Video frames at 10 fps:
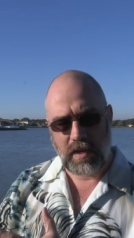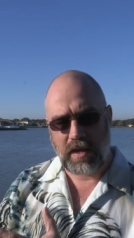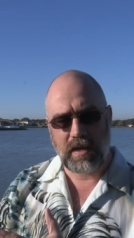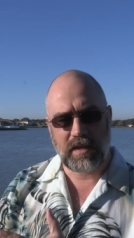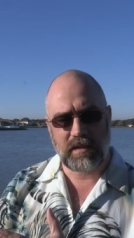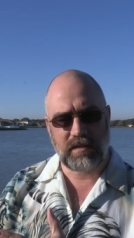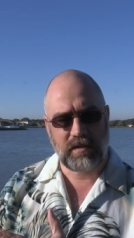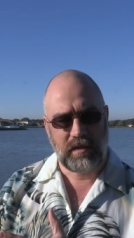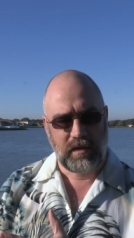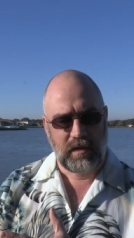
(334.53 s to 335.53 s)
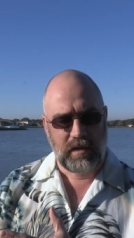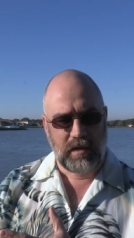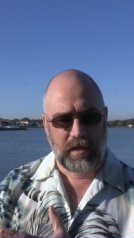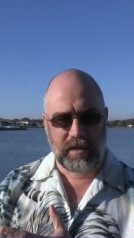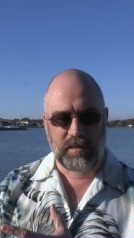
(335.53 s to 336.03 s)
and
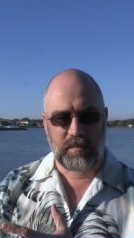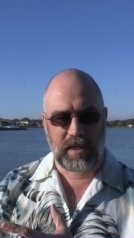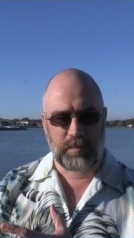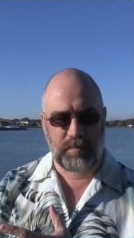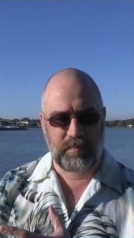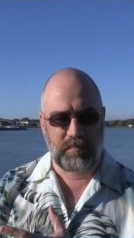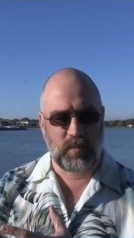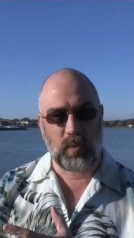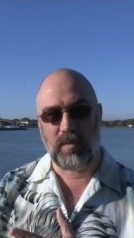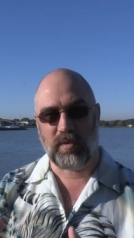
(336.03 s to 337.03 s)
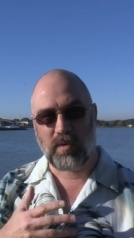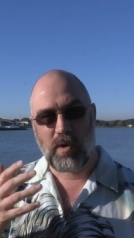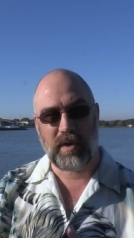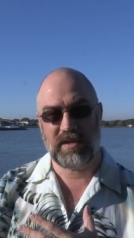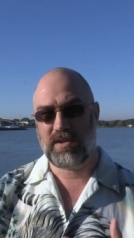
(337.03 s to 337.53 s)
it it we were
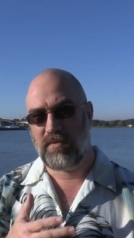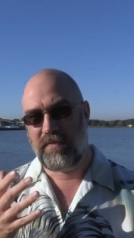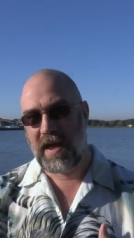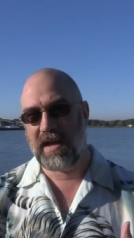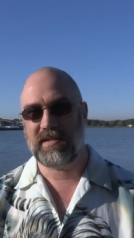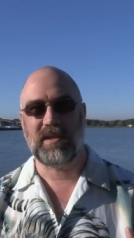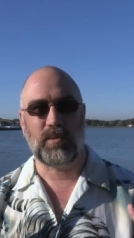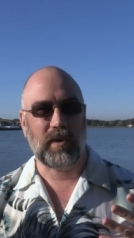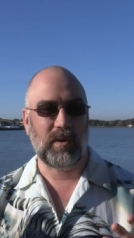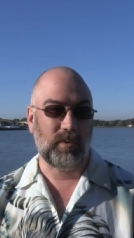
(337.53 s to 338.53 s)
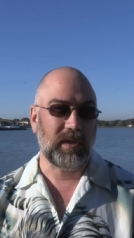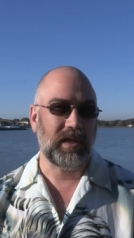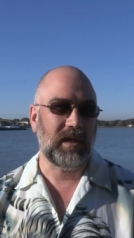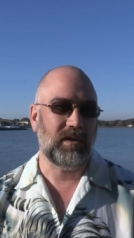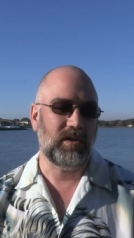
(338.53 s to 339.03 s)
growing so fast that what I
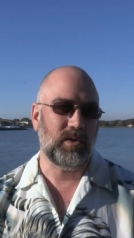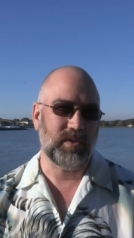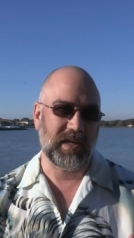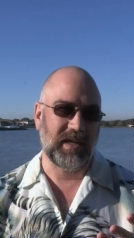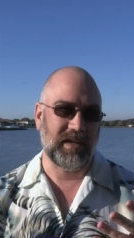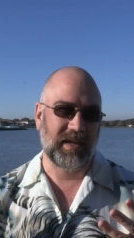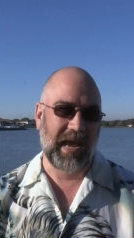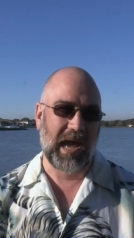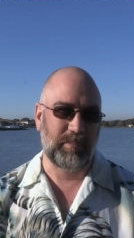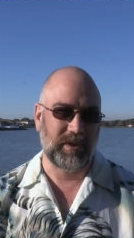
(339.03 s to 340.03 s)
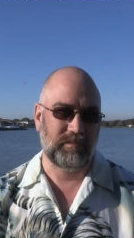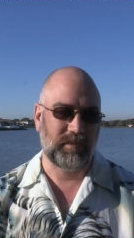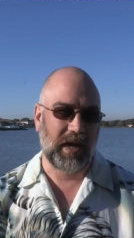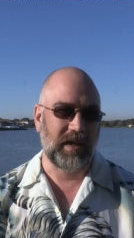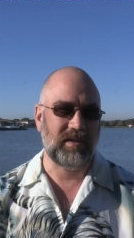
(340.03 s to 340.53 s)
really needed to do was I needed to cap it.
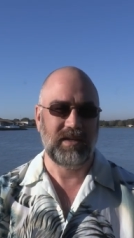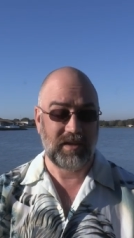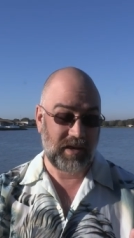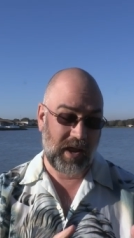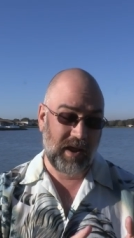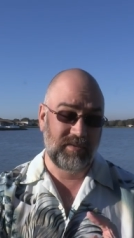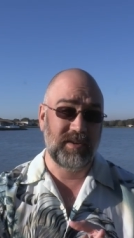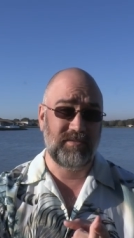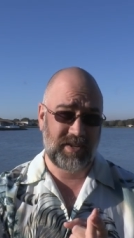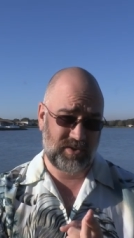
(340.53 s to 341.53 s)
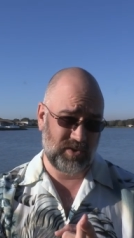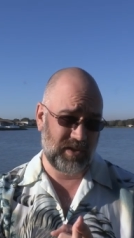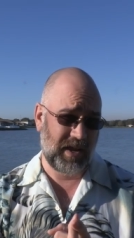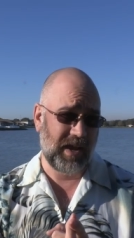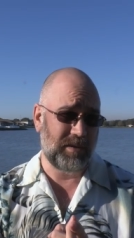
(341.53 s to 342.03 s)
I either needed to have an investor
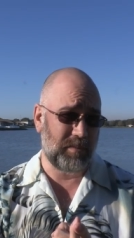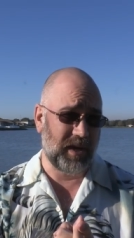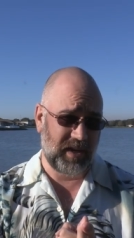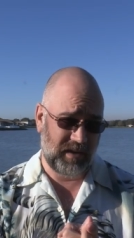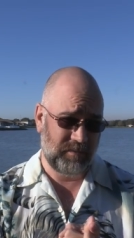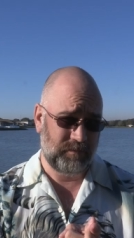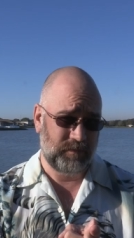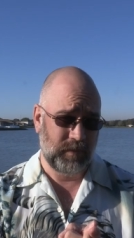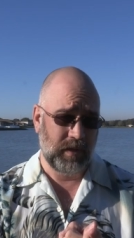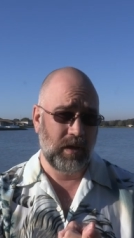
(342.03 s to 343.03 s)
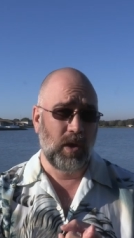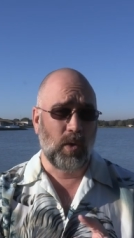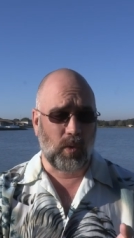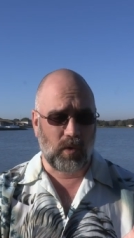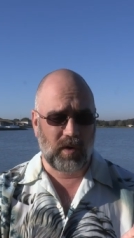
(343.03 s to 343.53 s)
that had money
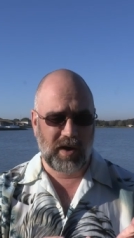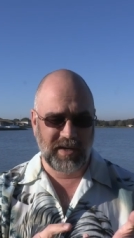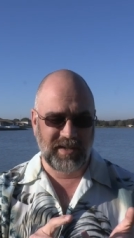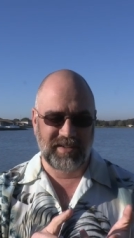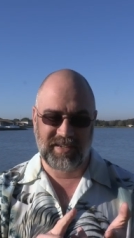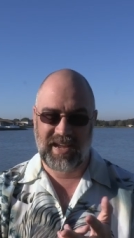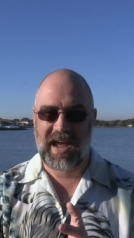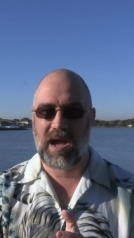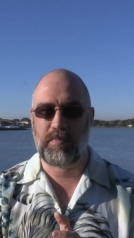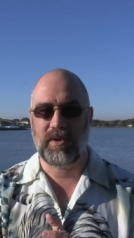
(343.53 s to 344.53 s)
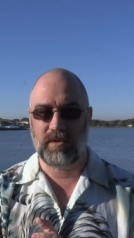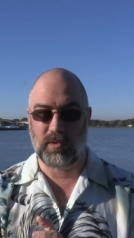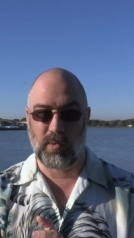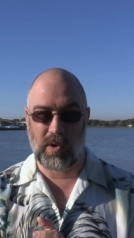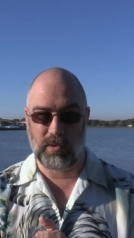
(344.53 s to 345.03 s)
or I needed to cap the
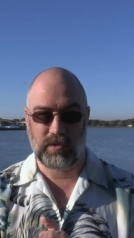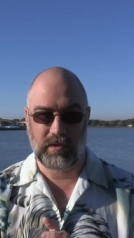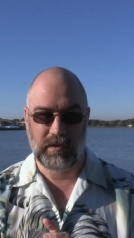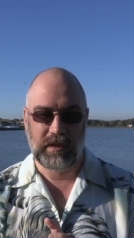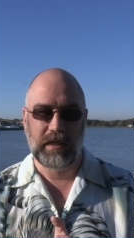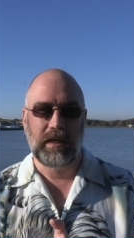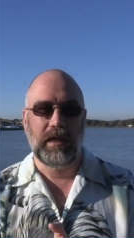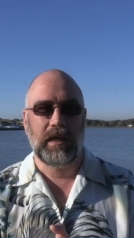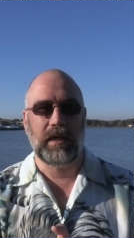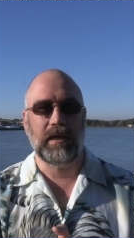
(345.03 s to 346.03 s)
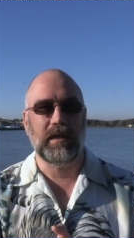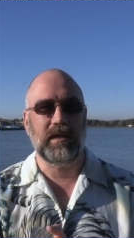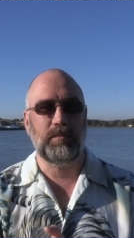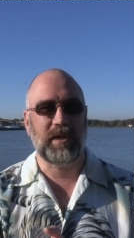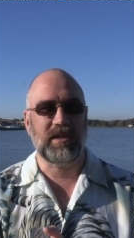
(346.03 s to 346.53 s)
growth.
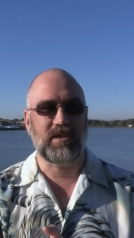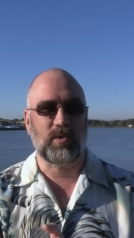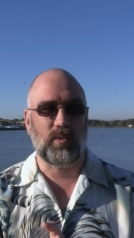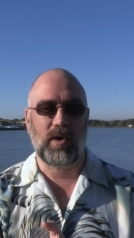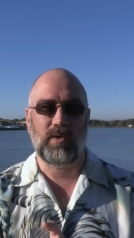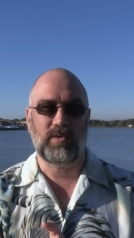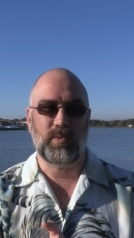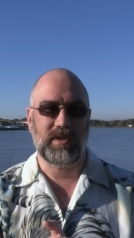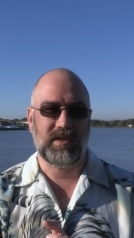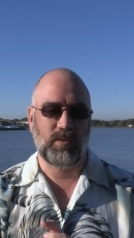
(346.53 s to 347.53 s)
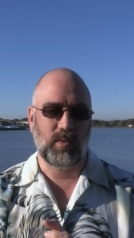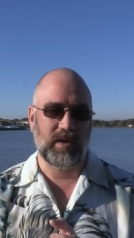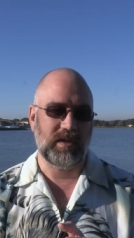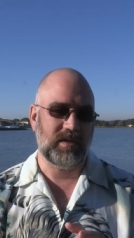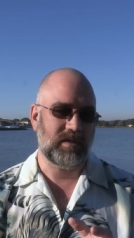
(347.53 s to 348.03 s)
And because the growth was
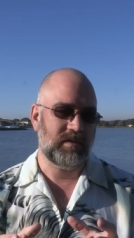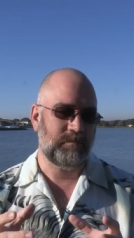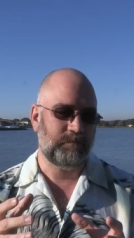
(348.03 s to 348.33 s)
was